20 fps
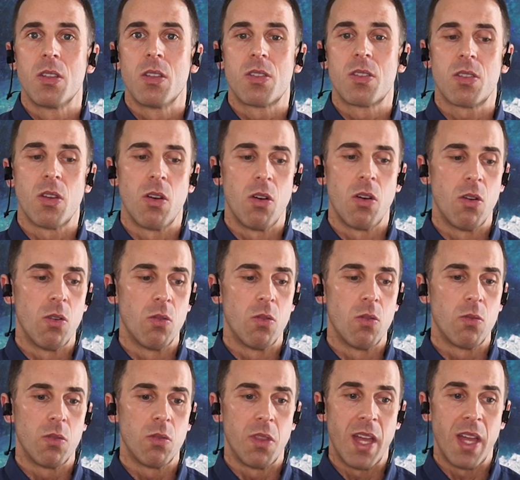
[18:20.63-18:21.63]

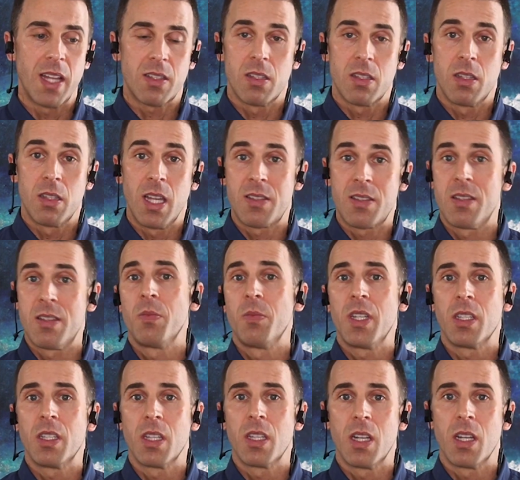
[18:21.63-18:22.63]
So that's
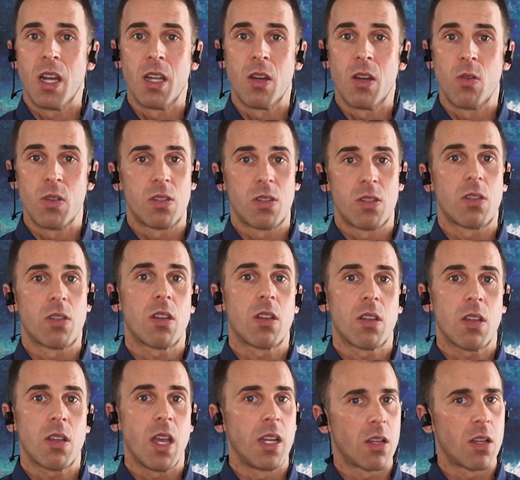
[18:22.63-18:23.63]
something that I
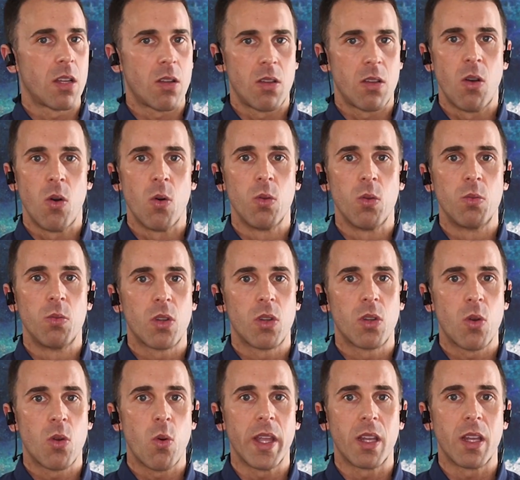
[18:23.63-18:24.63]
always kind of
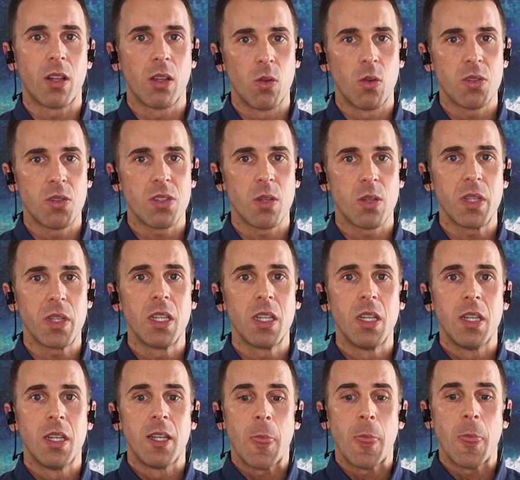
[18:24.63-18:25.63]
hold quite close to
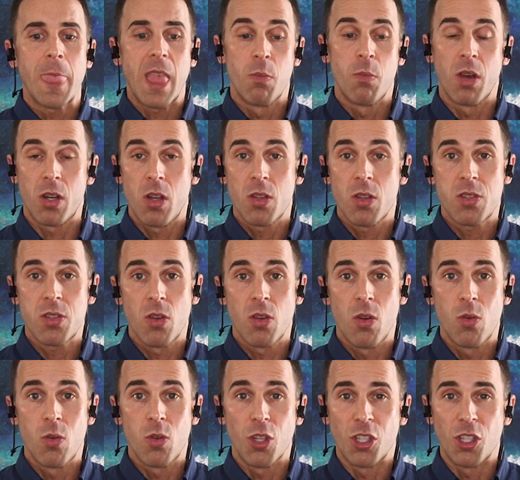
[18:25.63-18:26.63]
me, but
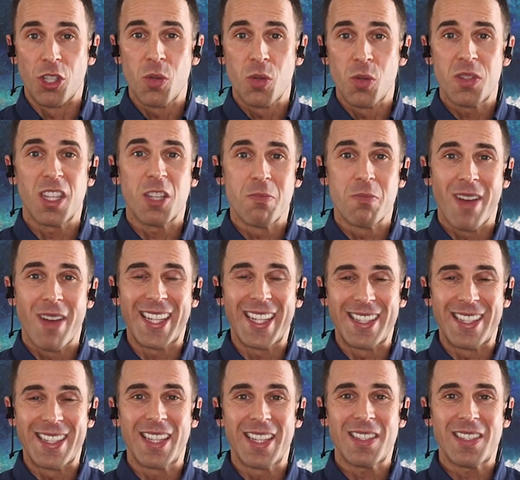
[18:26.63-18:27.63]
also using my
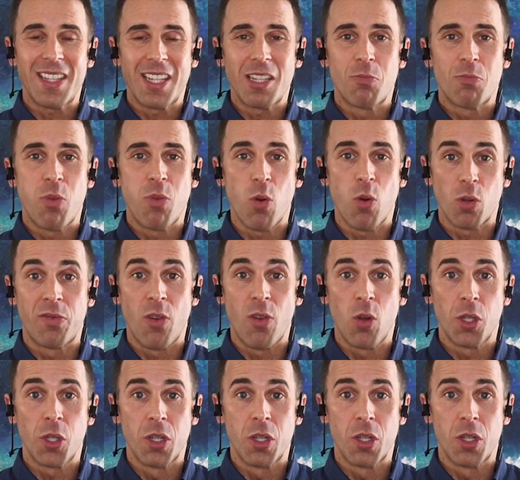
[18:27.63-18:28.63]
existing
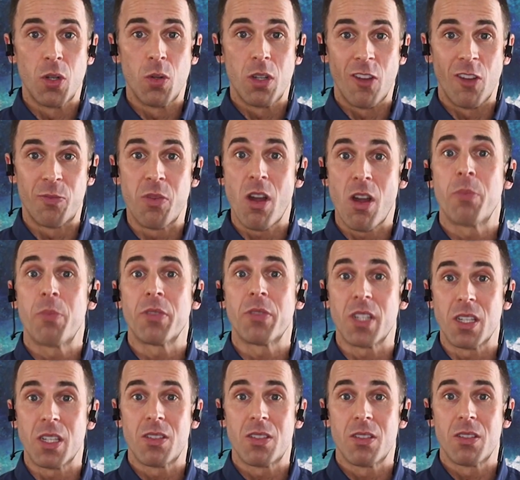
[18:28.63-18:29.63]
portfolio of
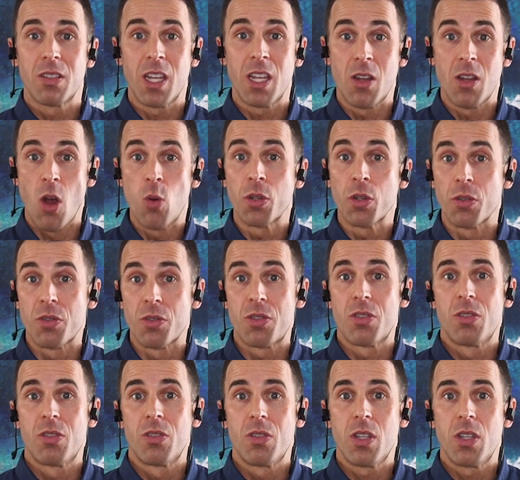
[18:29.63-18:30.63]
properties and
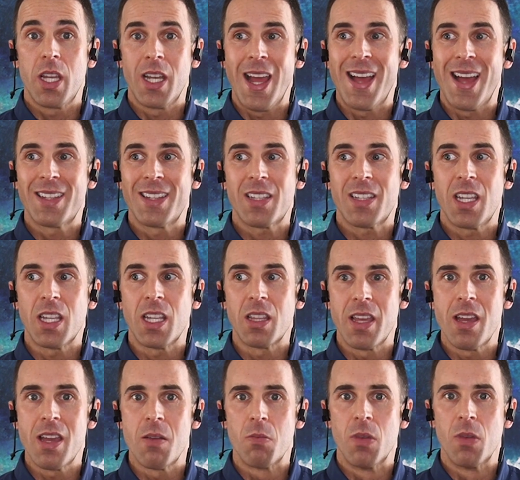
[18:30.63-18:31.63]
owners and asking
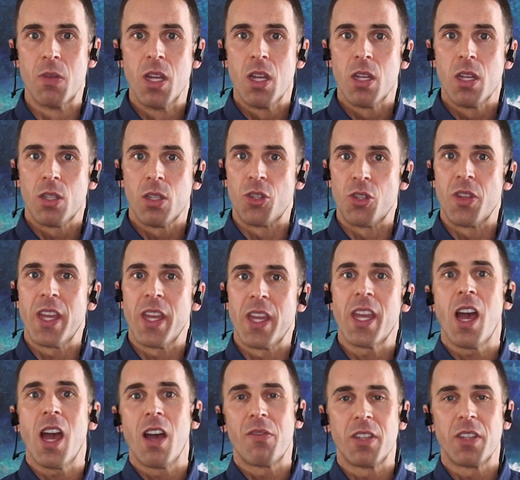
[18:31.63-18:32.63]
them, do
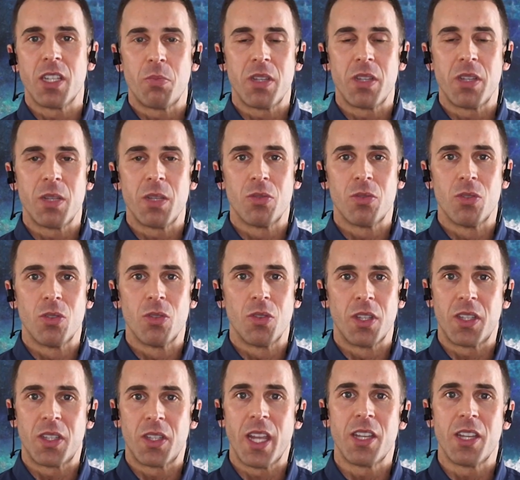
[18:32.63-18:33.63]
they have any
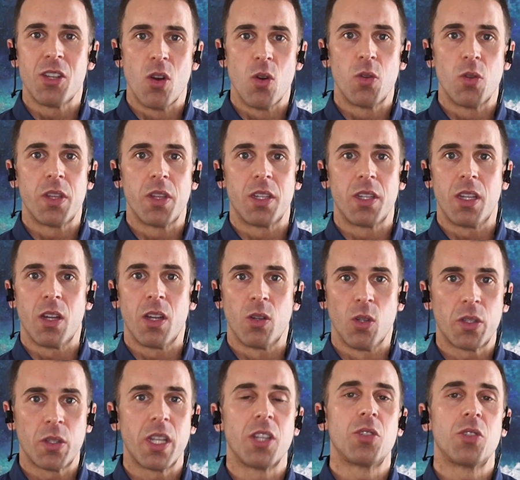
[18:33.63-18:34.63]
people that they know that are
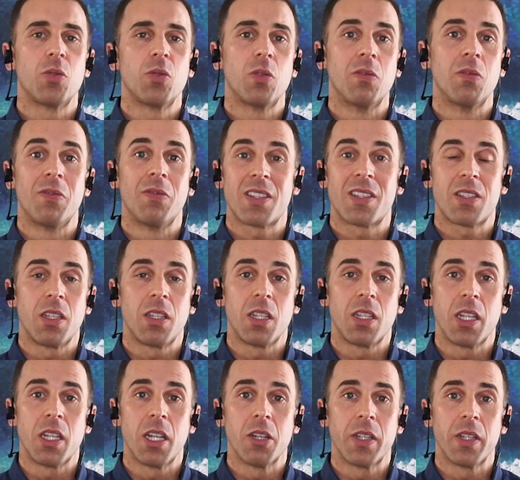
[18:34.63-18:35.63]
looking to invest
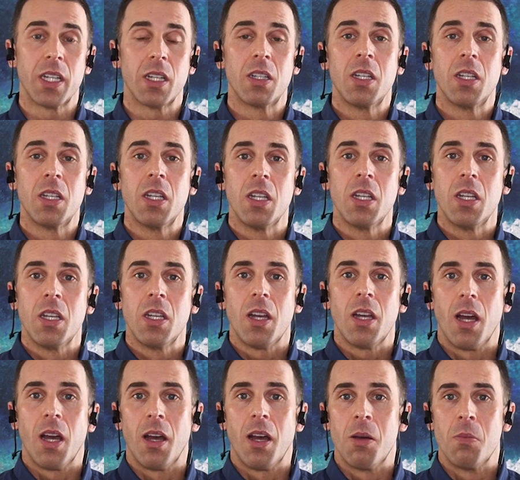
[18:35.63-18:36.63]
in the area?
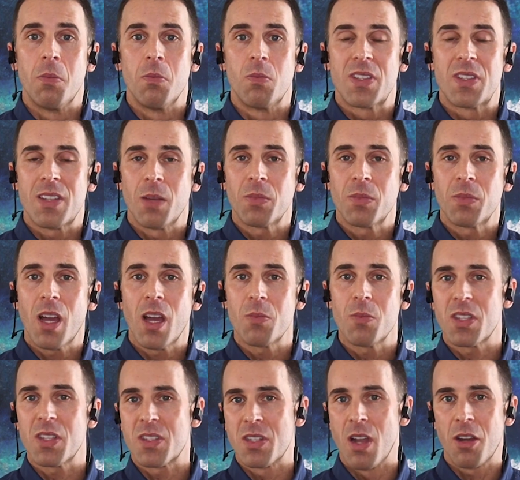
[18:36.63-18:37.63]

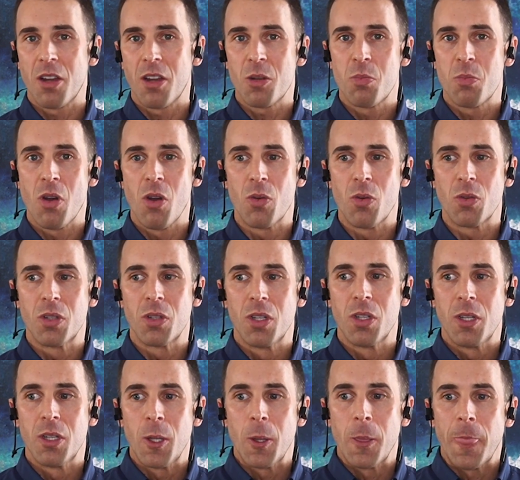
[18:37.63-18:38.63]
Sometimes it's not
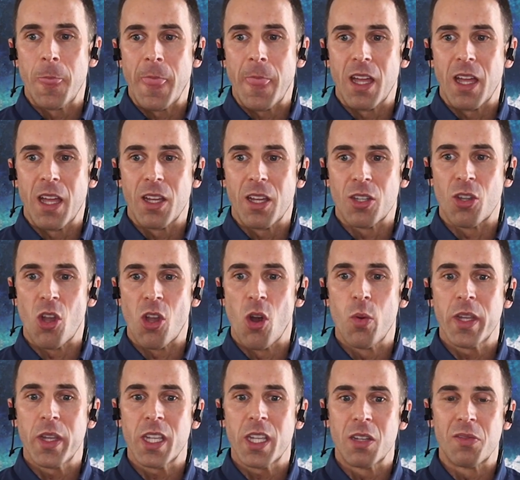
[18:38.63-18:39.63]
about
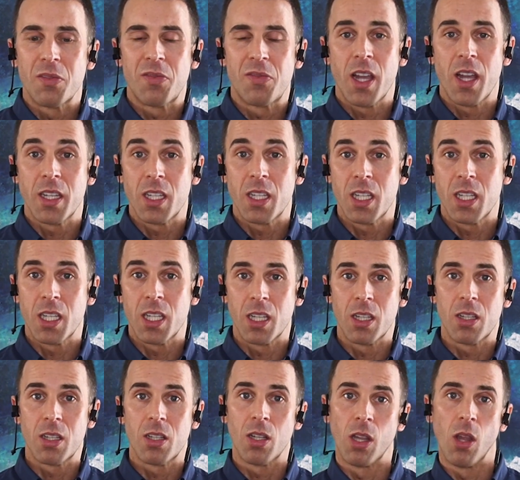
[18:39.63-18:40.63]
going and
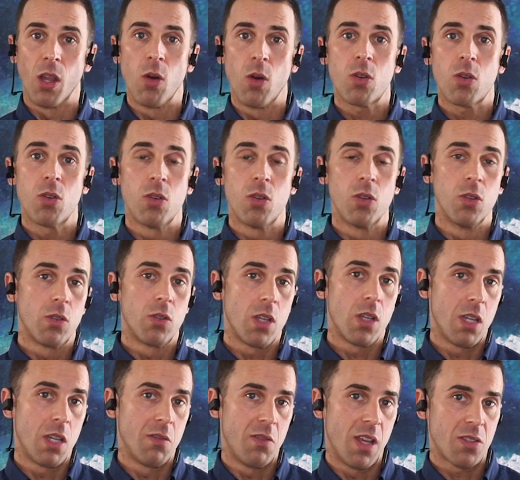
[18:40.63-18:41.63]
finding
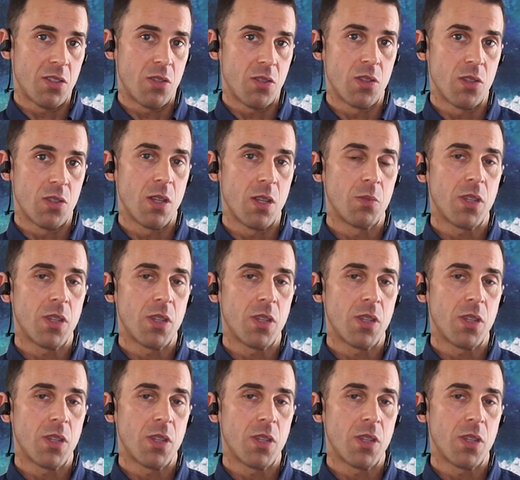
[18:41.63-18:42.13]
local investors.